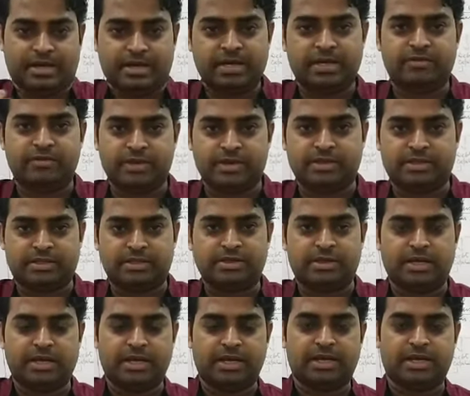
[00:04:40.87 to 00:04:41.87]

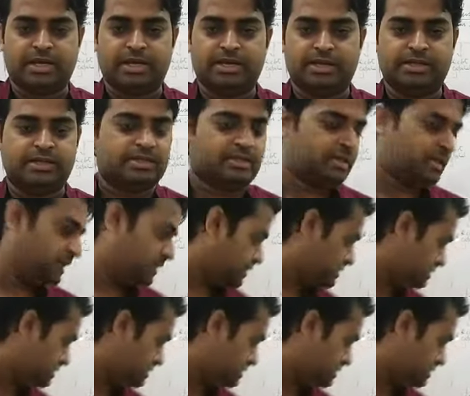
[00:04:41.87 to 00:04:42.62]
anything.